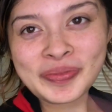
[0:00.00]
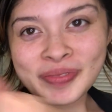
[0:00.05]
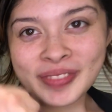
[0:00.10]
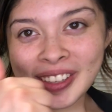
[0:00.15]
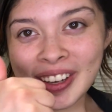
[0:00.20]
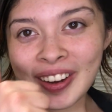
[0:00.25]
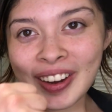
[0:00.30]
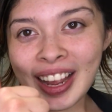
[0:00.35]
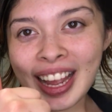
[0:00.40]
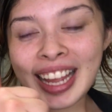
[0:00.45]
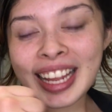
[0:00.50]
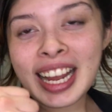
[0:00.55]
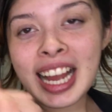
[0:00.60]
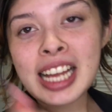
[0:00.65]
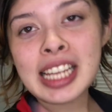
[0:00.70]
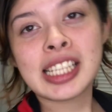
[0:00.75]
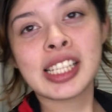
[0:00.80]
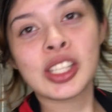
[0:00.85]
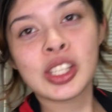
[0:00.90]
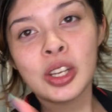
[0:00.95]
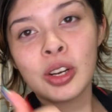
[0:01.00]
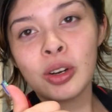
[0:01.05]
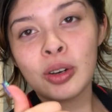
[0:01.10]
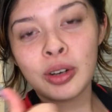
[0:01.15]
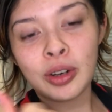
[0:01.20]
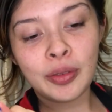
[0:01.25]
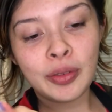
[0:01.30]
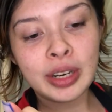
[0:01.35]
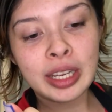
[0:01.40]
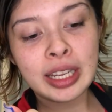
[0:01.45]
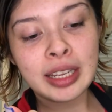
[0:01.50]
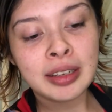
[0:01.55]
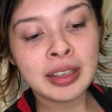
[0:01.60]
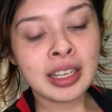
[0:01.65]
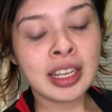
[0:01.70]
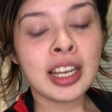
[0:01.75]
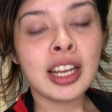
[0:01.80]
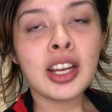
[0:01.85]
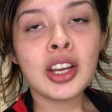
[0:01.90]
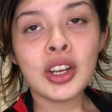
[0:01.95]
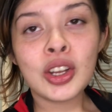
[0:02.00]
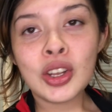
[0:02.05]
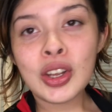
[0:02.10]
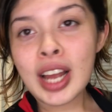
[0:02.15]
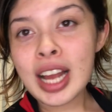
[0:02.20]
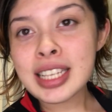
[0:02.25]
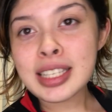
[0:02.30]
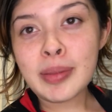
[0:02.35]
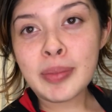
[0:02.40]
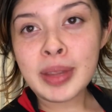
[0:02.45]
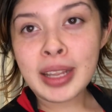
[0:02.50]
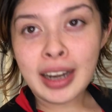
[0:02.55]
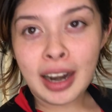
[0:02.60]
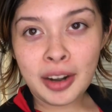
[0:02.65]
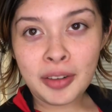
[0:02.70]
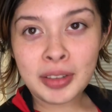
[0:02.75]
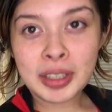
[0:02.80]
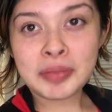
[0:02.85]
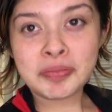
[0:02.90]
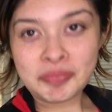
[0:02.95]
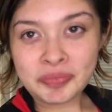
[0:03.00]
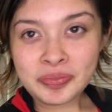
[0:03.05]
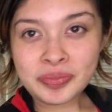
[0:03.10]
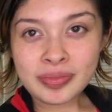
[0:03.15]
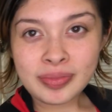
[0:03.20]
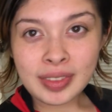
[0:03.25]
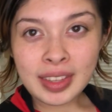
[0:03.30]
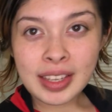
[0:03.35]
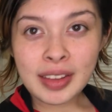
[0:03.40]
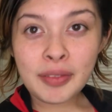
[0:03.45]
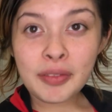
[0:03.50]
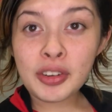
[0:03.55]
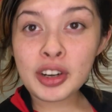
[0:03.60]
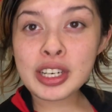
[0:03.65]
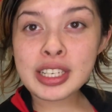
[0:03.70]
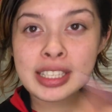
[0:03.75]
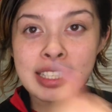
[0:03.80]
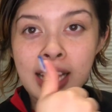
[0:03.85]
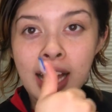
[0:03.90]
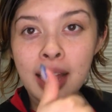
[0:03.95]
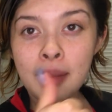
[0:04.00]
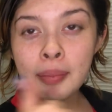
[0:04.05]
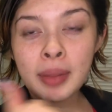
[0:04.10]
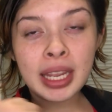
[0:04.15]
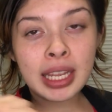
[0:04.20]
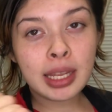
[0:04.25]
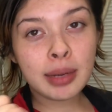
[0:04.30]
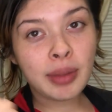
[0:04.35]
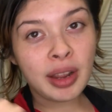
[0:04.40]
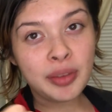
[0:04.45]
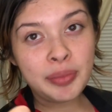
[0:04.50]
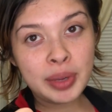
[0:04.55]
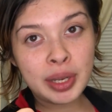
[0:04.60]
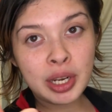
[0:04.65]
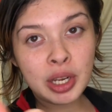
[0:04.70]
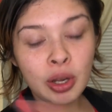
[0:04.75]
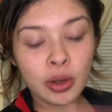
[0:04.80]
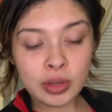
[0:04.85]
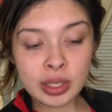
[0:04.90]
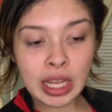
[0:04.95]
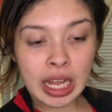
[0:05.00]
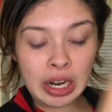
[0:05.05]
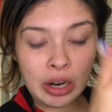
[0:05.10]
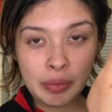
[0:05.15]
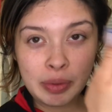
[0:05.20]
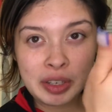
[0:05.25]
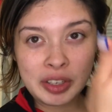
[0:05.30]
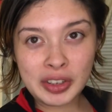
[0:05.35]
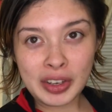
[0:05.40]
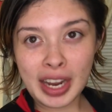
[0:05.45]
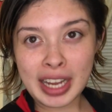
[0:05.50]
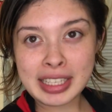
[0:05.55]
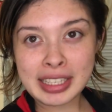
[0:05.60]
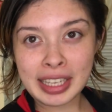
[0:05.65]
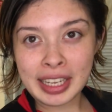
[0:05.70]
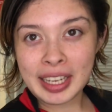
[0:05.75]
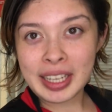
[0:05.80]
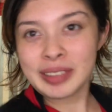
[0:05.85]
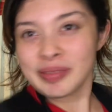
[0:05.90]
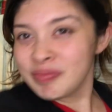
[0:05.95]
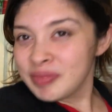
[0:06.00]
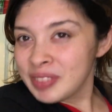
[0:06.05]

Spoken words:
Okay guys, so hopefully you got something out of it. First time making my videos, and hopefully you guys like it.